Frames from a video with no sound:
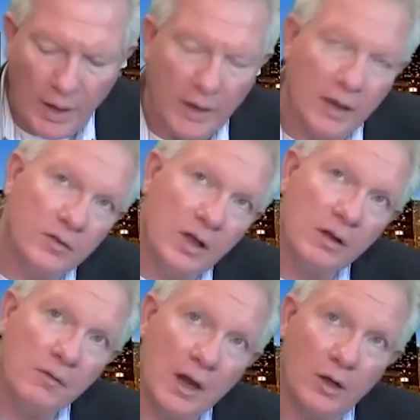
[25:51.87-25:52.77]

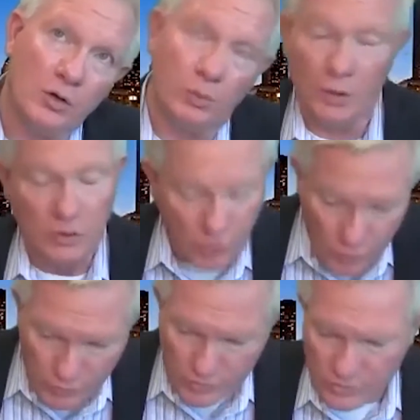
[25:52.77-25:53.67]
contending that it could
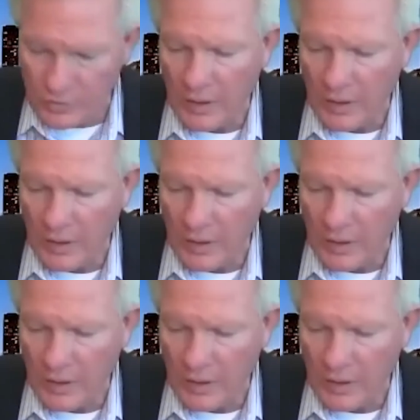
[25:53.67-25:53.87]
reduce